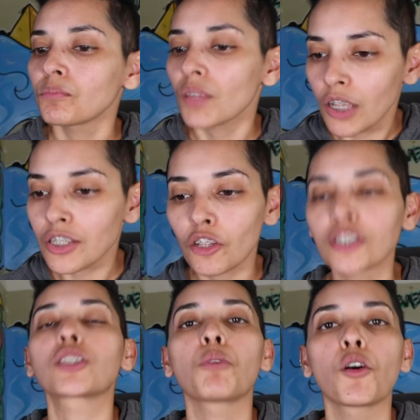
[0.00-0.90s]
because he looks
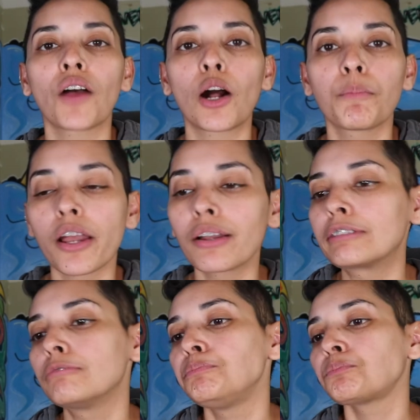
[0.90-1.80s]
like the profile pic,
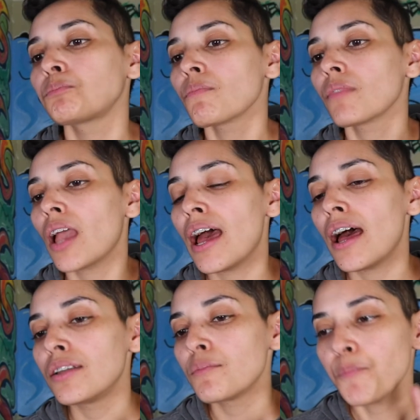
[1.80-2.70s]

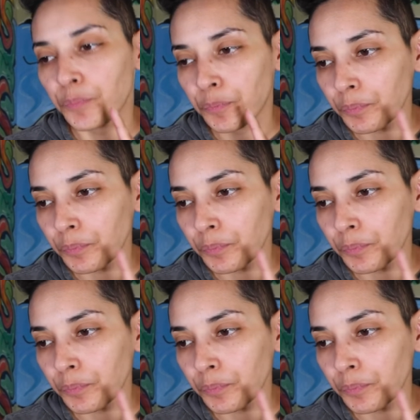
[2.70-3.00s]
and